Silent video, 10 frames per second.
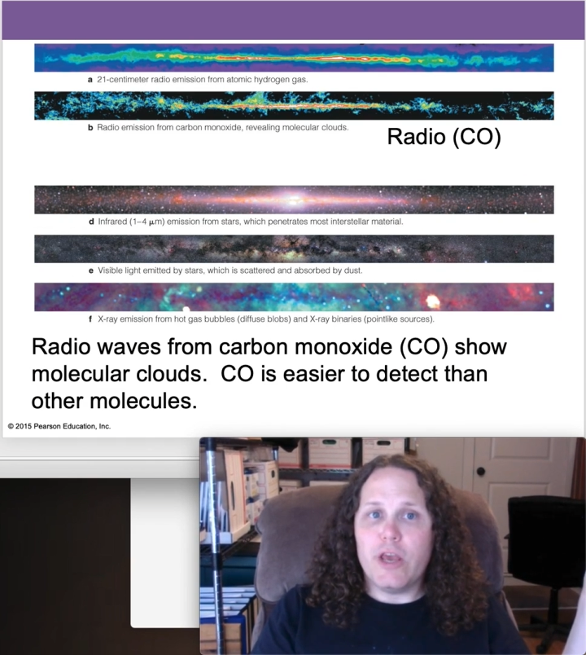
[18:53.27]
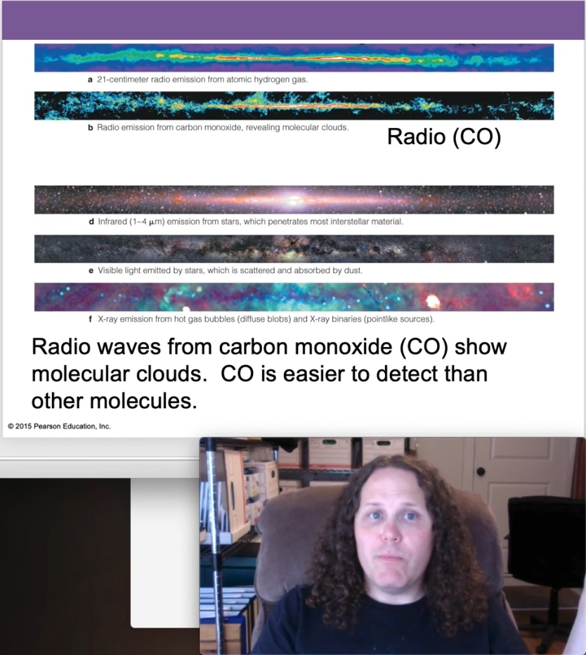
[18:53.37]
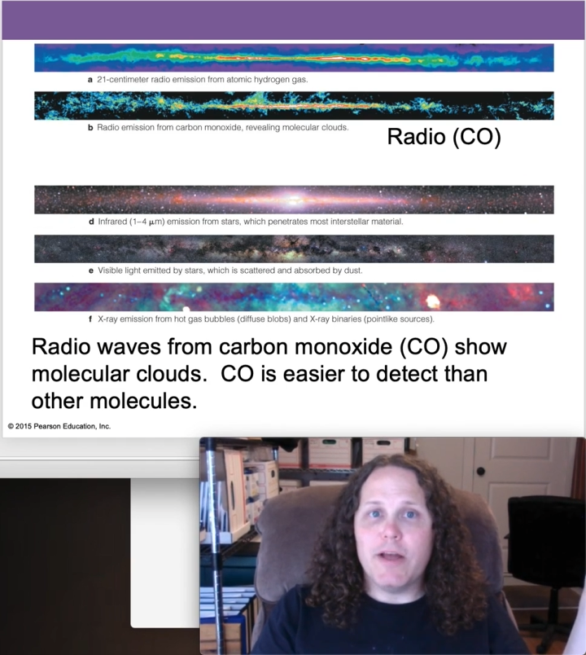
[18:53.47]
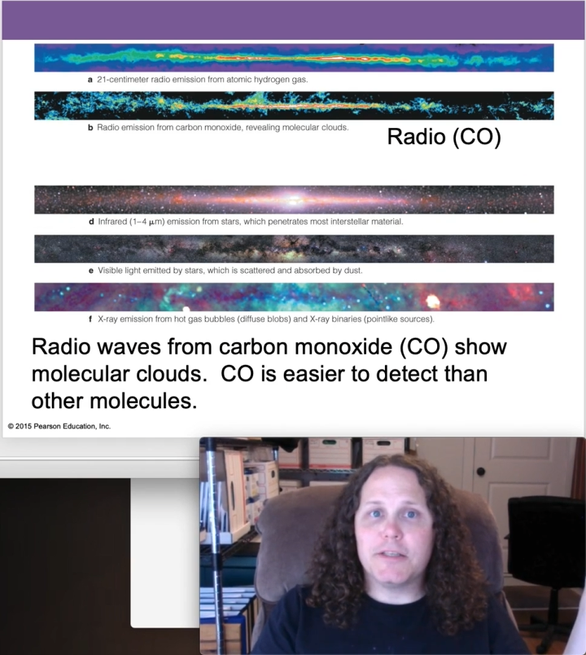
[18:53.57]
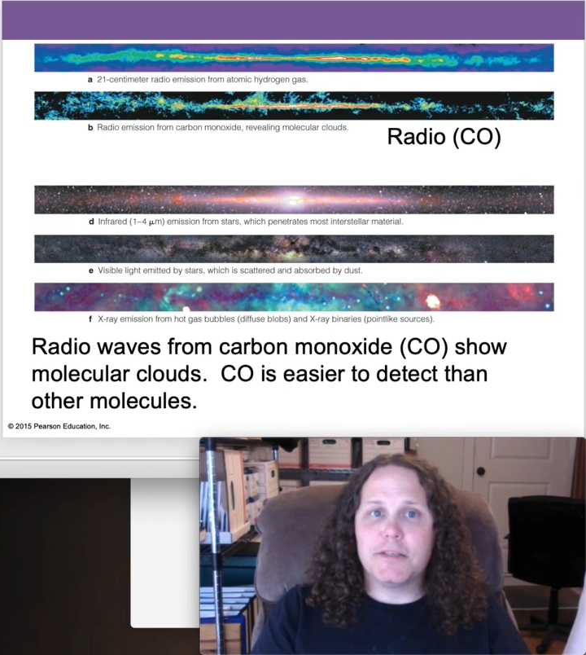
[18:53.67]

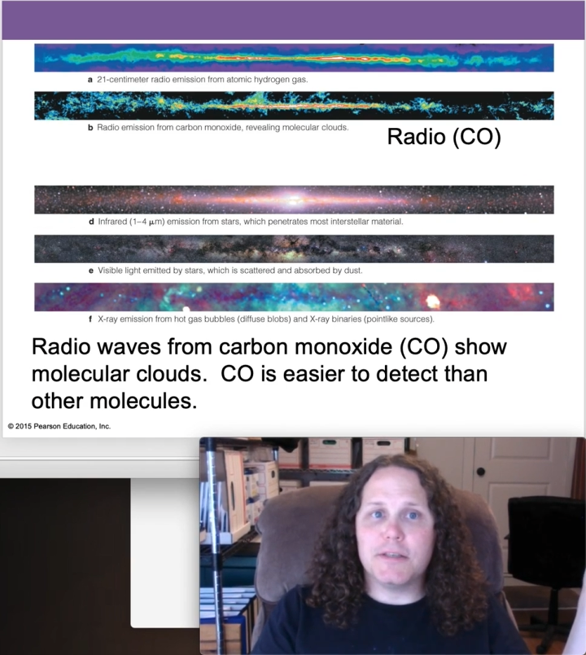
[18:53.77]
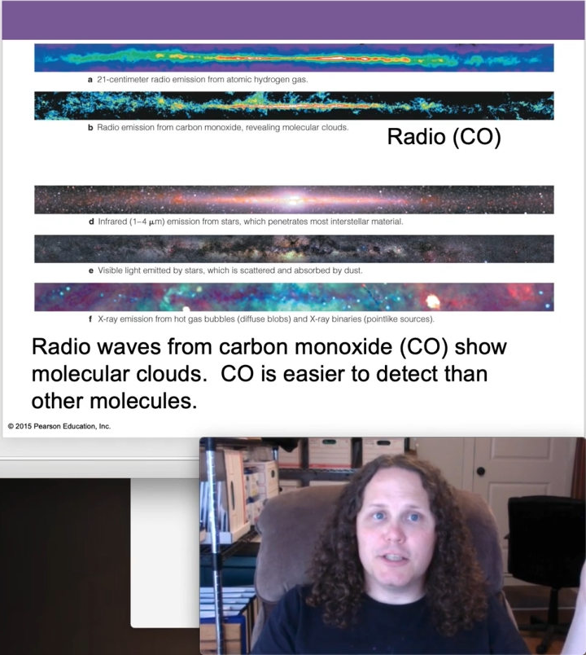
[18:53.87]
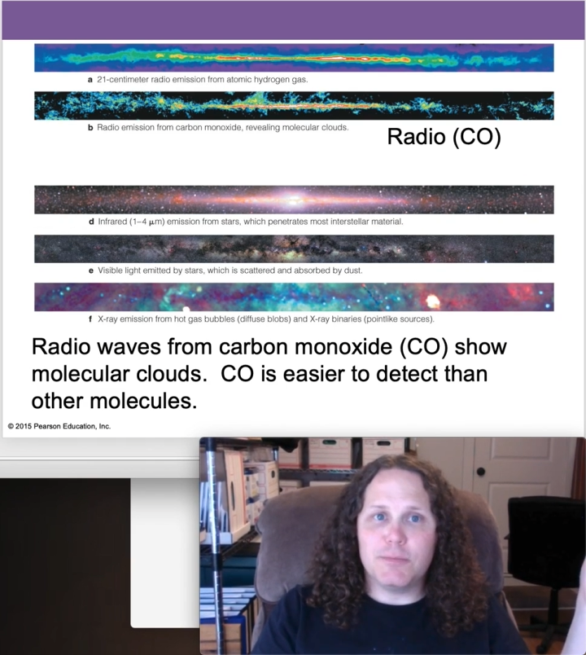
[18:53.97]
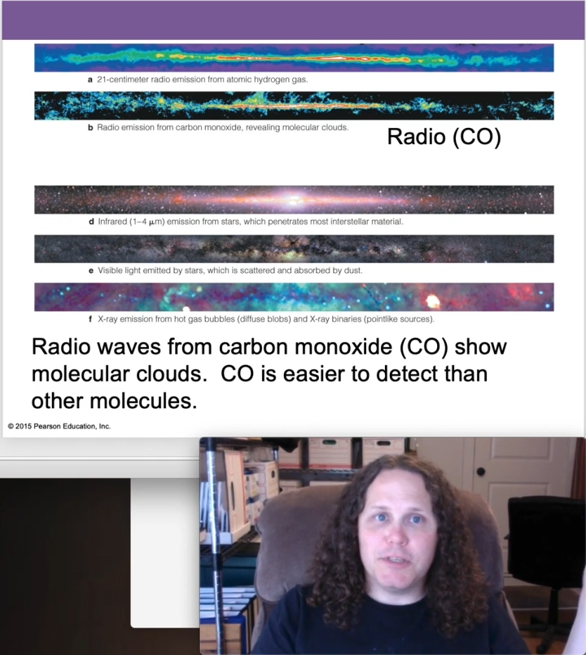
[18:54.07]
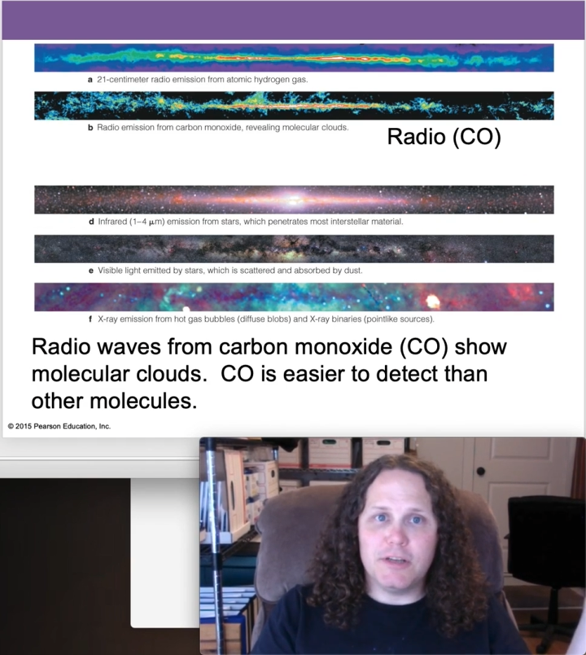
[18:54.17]
emits
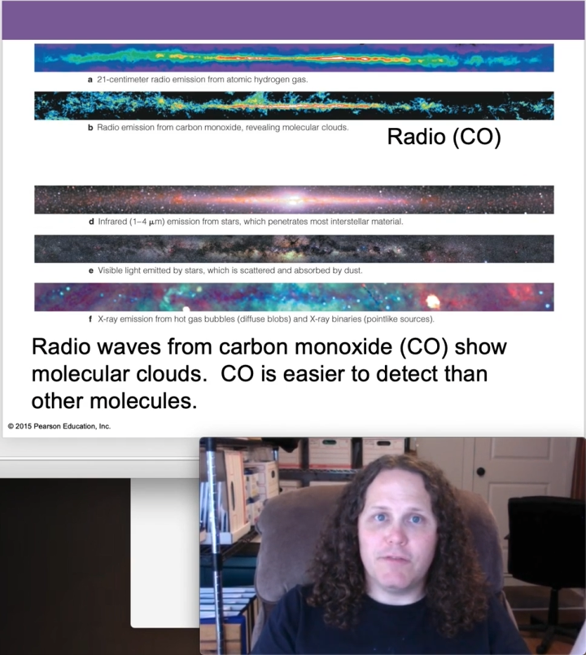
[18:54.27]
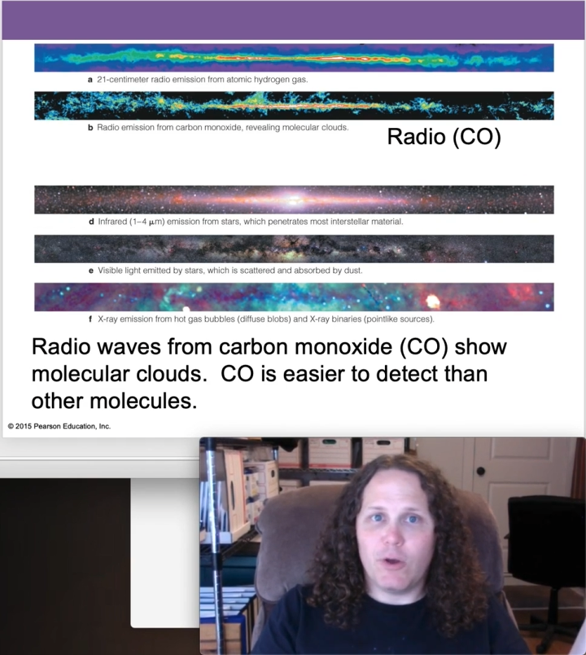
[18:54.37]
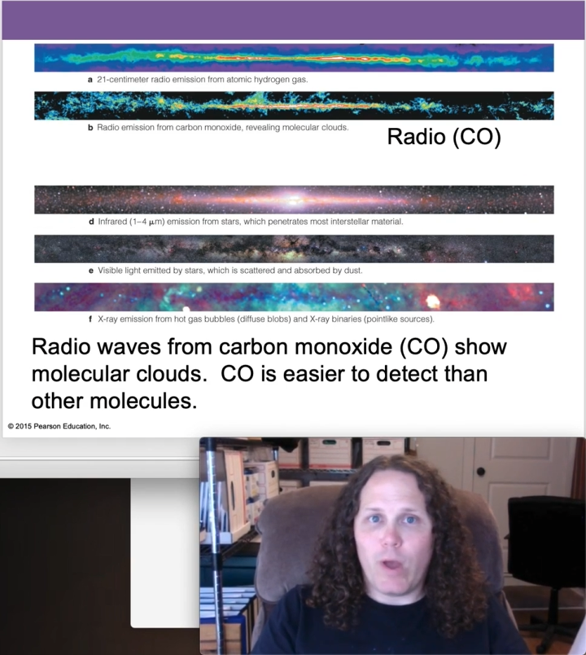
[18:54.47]
specific